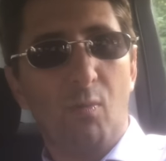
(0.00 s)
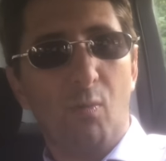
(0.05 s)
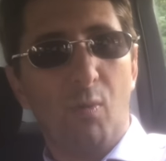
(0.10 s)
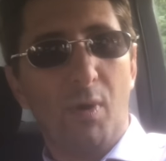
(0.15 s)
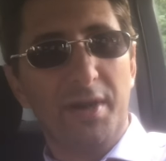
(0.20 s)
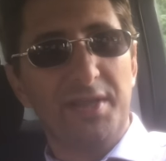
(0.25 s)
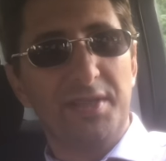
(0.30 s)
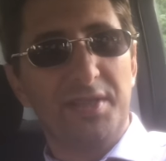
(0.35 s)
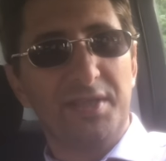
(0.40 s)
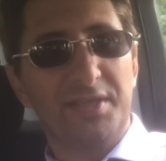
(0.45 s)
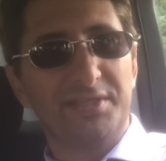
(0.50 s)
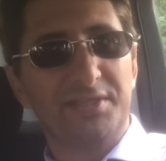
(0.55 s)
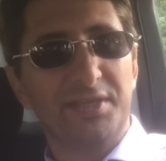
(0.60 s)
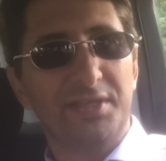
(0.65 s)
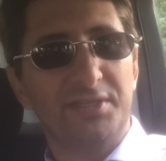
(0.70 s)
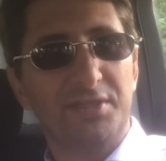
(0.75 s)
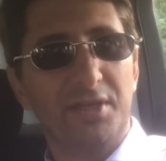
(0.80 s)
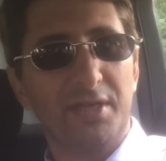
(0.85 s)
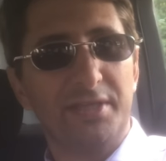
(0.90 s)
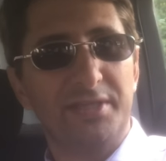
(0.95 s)
one of the things
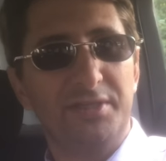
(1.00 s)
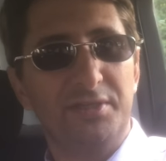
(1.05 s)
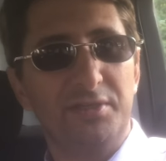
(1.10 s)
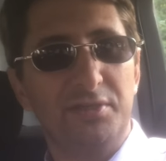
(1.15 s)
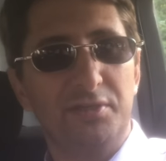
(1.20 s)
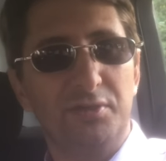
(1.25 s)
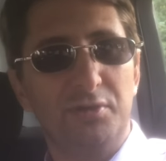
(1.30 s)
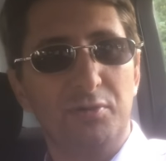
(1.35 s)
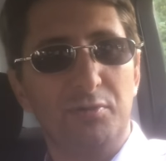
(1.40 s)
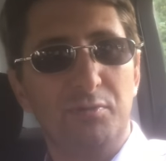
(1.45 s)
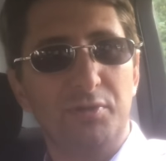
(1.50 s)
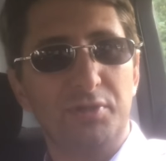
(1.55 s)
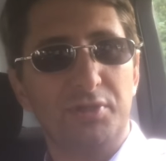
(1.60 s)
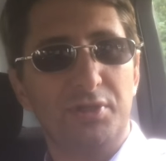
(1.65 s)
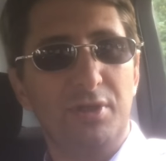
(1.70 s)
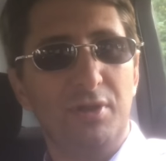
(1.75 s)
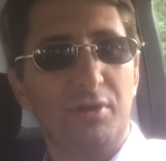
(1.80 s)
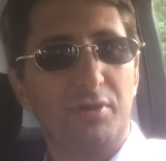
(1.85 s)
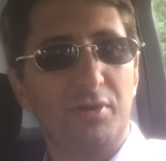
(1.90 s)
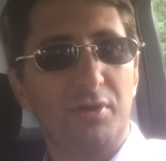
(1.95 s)
I started to do was
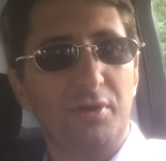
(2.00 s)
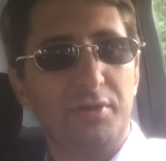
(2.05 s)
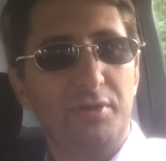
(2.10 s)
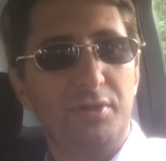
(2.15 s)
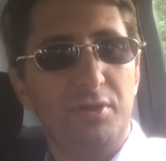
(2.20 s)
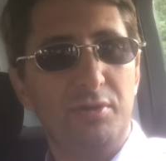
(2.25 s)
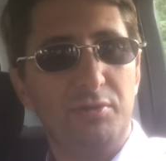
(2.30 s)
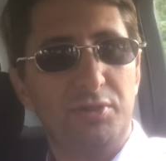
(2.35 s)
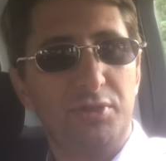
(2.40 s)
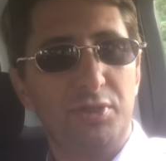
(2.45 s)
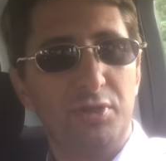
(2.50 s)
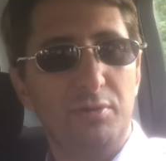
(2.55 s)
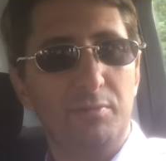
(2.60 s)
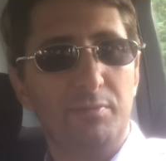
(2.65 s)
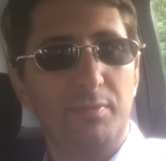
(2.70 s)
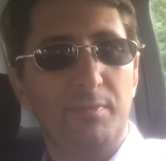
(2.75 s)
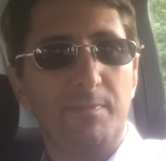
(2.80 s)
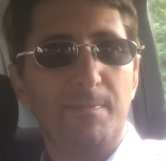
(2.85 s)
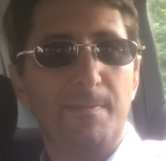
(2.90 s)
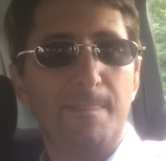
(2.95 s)
look on YouTube.
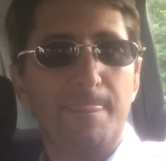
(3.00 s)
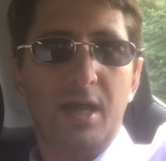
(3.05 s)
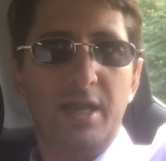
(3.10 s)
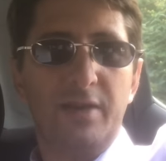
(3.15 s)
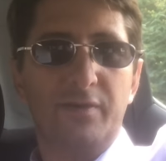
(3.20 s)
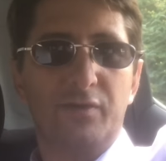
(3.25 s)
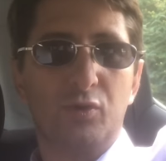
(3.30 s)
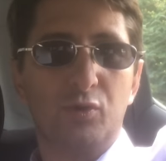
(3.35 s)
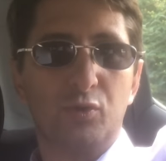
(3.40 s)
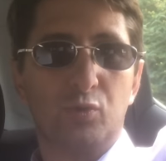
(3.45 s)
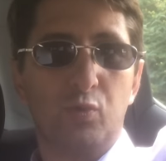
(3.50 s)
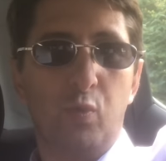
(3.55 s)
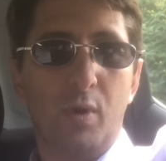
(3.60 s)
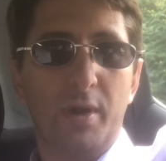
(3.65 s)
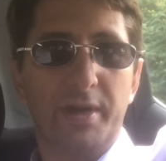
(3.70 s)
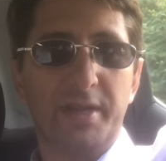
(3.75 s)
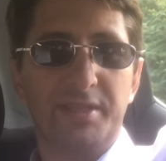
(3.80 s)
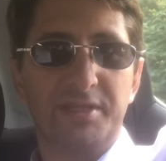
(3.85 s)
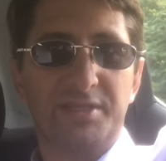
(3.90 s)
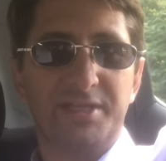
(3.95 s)
And of course,
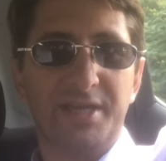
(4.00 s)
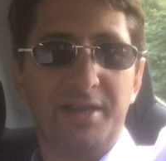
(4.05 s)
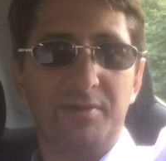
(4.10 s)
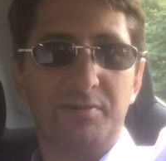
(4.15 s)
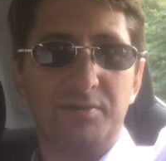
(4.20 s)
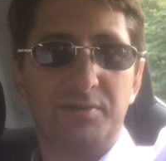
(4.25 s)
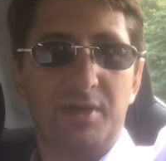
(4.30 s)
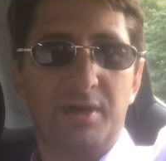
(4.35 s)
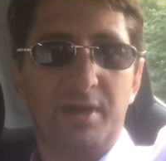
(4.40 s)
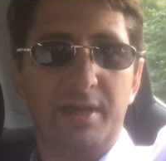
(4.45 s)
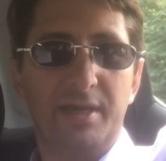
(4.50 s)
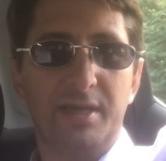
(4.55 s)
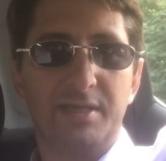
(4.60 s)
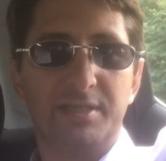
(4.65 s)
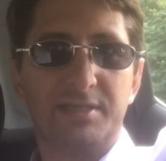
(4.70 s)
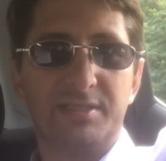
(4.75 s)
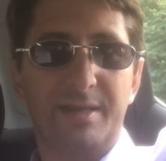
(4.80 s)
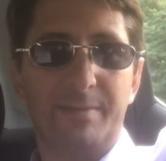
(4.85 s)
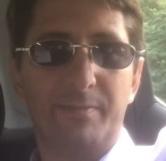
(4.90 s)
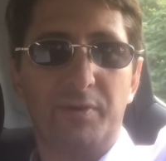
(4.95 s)
one of the channels I uh,
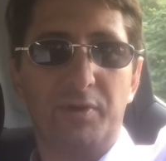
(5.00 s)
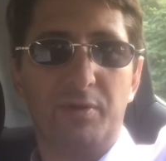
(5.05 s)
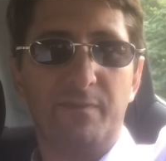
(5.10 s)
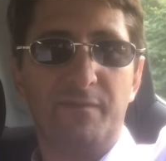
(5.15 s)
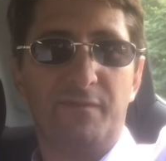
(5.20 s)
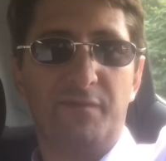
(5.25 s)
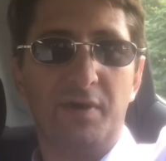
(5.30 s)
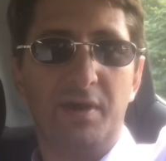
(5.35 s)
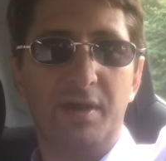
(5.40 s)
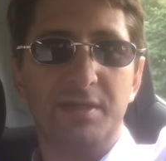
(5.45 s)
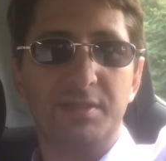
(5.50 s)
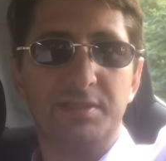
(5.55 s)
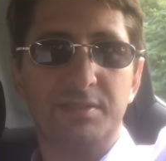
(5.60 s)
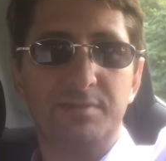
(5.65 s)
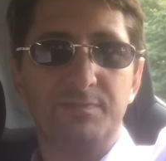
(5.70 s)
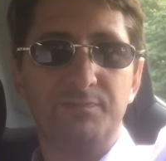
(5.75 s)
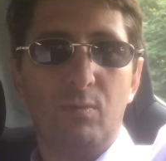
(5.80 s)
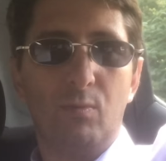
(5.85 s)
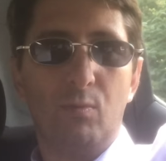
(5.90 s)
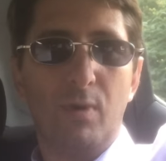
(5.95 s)
stumbled on
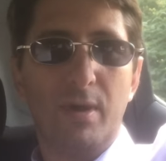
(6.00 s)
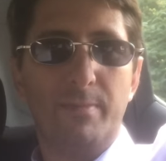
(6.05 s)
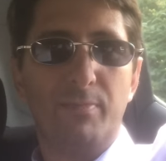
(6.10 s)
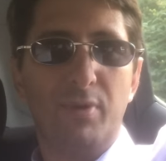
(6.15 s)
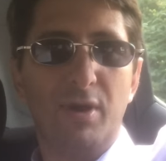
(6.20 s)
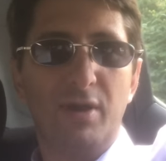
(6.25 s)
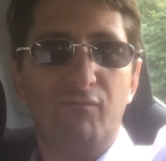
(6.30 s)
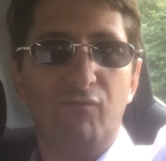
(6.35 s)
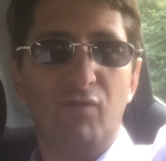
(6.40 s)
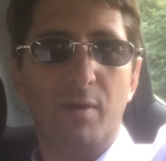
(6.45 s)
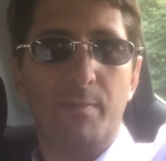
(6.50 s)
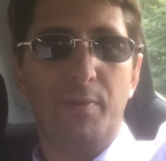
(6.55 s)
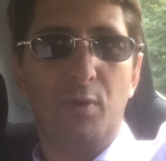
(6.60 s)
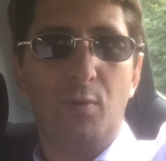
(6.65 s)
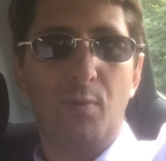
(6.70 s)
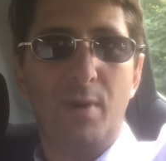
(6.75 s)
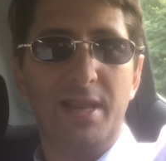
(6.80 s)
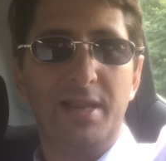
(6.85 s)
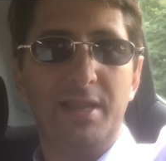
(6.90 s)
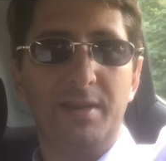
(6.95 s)
first, one by Rob
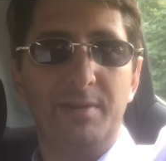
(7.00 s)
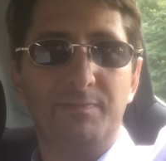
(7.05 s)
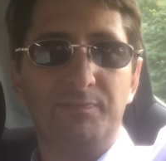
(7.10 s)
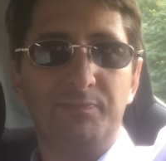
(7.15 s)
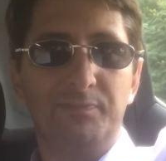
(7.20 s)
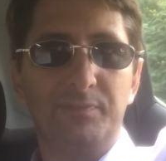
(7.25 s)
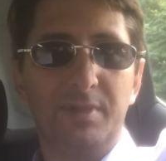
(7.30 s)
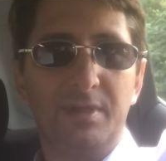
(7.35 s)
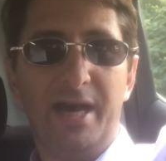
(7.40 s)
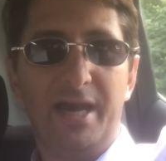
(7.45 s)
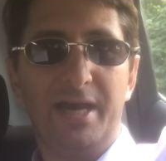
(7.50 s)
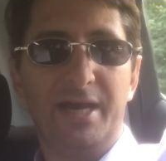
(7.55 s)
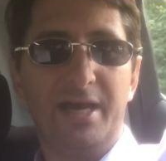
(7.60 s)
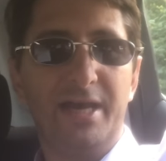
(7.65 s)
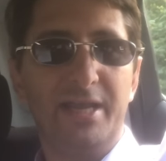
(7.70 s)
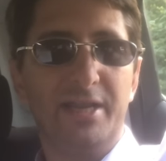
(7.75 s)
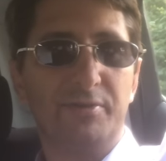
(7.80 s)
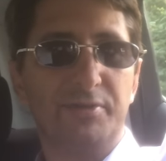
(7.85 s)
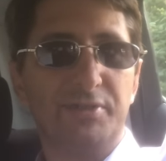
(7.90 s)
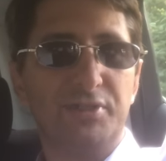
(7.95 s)
Llewellyn. Uh,
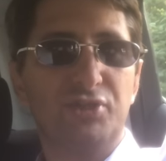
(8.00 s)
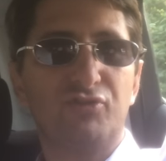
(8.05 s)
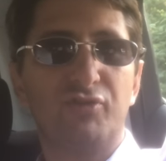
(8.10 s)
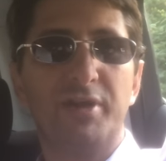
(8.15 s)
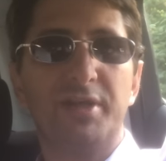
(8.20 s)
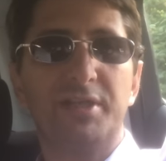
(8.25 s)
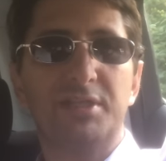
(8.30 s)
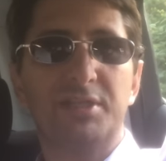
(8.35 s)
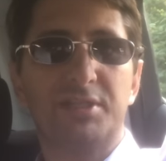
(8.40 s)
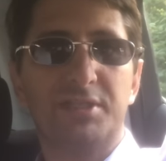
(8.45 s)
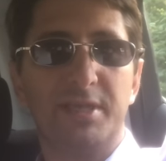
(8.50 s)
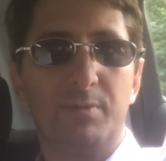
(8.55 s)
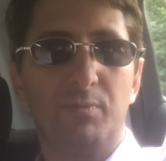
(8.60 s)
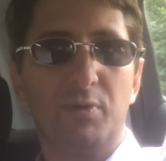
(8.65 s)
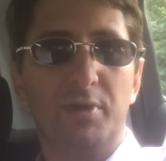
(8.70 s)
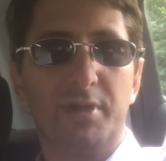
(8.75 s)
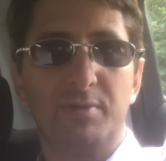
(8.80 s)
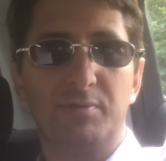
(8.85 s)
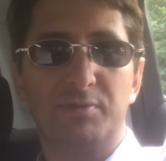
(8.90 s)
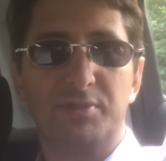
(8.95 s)
and I was intrigued to see
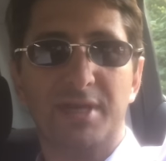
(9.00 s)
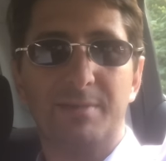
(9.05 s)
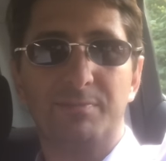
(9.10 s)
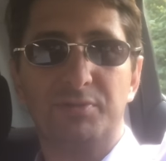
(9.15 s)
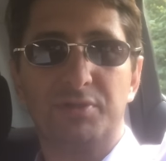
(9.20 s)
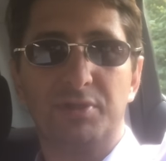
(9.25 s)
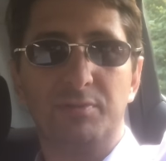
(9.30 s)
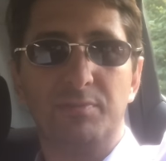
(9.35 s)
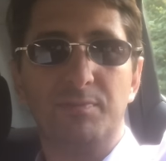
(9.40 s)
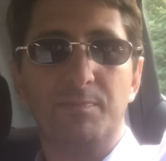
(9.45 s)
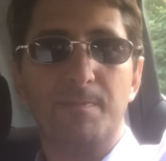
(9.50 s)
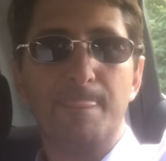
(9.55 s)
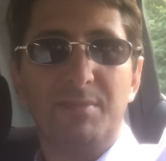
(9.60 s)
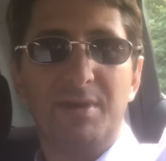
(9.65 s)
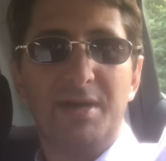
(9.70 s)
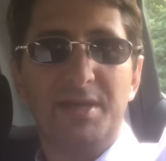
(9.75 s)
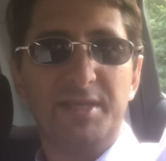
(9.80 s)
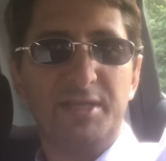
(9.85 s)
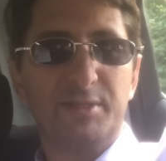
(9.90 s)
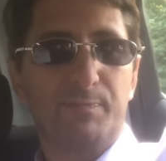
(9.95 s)
what he was up to.
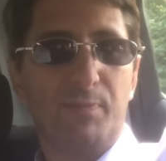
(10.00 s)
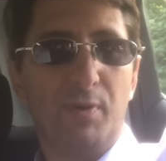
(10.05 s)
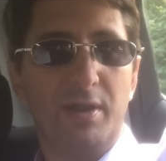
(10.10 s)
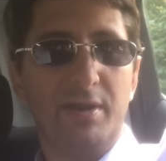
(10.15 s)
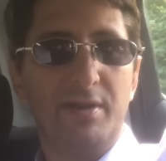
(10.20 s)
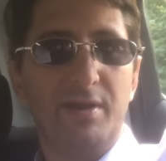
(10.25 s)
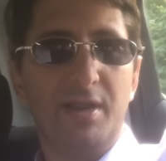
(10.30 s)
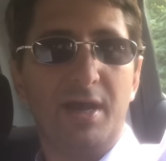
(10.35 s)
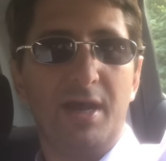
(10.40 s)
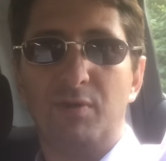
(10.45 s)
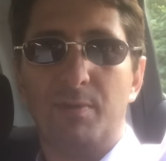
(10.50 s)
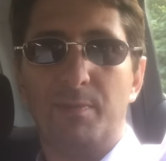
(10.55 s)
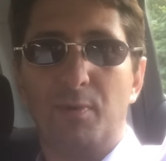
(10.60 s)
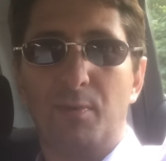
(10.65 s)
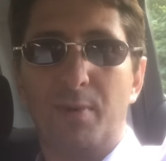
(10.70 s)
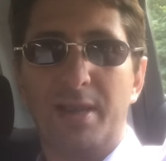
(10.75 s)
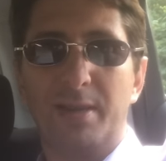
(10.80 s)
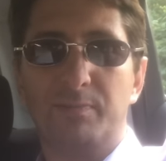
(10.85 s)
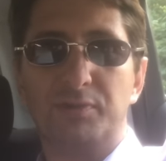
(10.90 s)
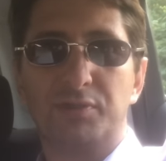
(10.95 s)
Um, at this point, uh, Rob
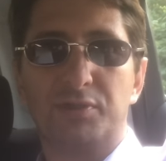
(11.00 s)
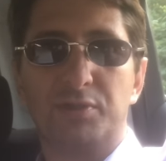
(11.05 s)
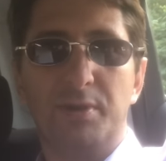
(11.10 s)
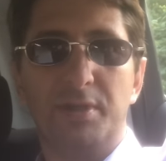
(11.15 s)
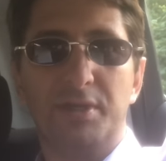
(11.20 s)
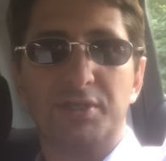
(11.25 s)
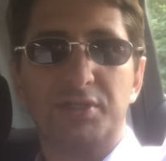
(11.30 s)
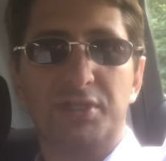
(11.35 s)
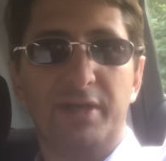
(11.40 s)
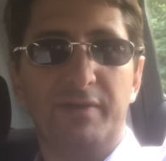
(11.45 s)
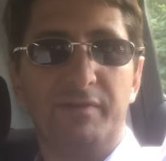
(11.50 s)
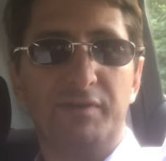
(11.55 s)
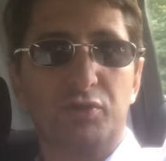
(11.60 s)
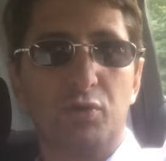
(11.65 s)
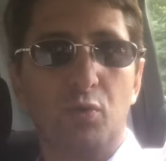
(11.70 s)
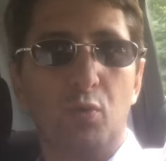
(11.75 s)
Llewellyn was doing a series